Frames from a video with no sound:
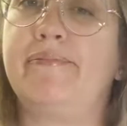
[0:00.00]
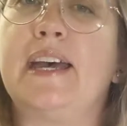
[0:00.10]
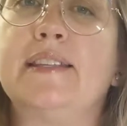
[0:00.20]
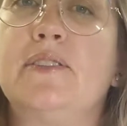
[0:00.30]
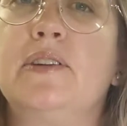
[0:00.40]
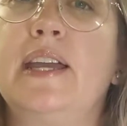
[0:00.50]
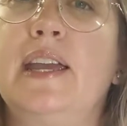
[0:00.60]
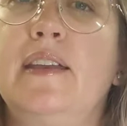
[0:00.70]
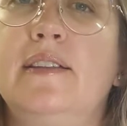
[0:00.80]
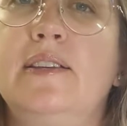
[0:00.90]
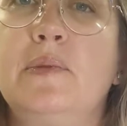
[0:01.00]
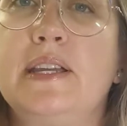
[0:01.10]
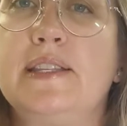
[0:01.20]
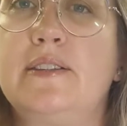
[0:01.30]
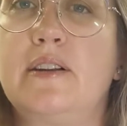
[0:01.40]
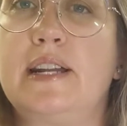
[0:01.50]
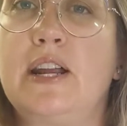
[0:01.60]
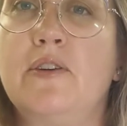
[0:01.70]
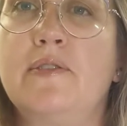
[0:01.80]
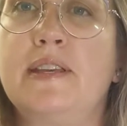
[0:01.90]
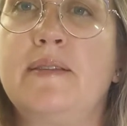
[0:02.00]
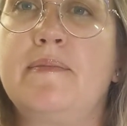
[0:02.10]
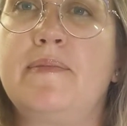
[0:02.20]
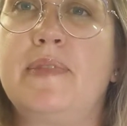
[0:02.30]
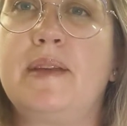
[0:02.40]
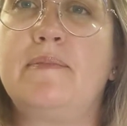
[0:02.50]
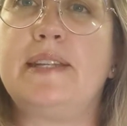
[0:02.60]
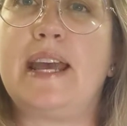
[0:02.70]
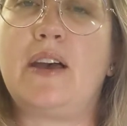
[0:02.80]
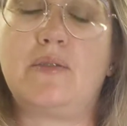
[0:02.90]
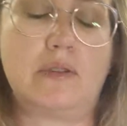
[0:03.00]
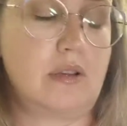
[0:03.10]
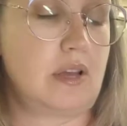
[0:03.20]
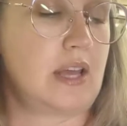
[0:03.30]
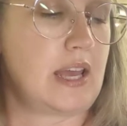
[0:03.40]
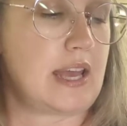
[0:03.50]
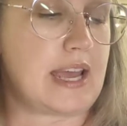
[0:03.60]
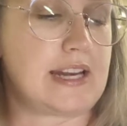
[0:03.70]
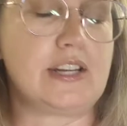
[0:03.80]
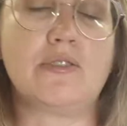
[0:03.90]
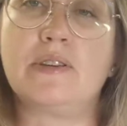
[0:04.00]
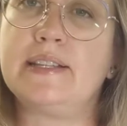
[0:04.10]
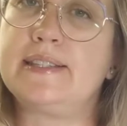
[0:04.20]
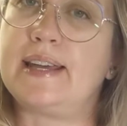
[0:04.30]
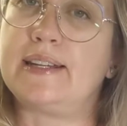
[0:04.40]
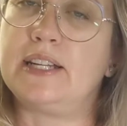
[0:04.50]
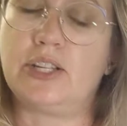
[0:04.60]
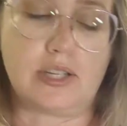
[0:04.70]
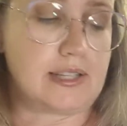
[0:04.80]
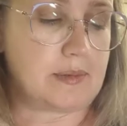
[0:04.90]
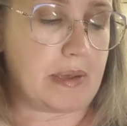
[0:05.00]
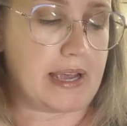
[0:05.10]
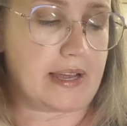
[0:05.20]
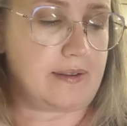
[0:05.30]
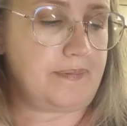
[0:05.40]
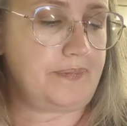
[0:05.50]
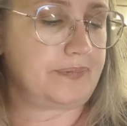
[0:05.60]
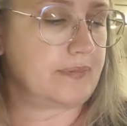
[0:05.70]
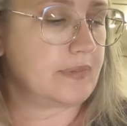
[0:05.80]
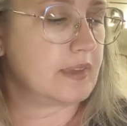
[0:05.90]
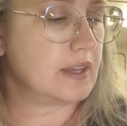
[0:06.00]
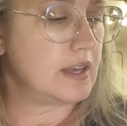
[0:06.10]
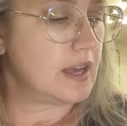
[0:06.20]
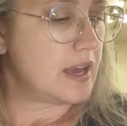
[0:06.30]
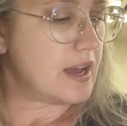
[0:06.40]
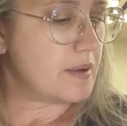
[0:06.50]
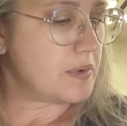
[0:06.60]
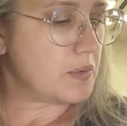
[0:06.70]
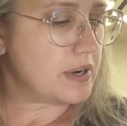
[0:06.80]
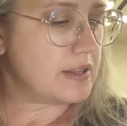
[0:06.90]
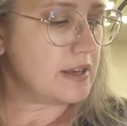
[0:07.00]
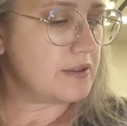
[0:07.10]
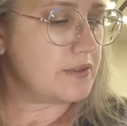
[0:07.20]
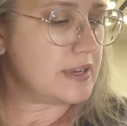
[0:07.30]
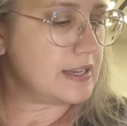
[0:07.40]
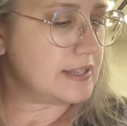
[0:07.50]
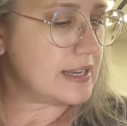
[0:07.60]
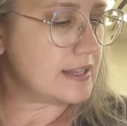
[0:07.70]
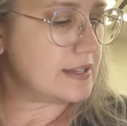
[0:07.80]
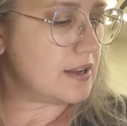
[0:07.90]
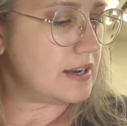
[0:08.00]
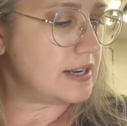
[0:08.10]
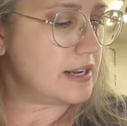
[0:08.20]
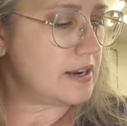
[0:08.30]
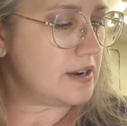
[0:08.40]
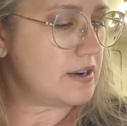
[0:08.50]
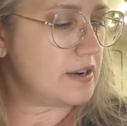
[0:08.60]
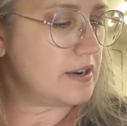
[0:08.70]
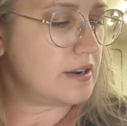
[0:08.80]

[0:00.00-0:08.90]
that's okay until we can start narrowing them down and increase that attention span. One of the other things that's on here,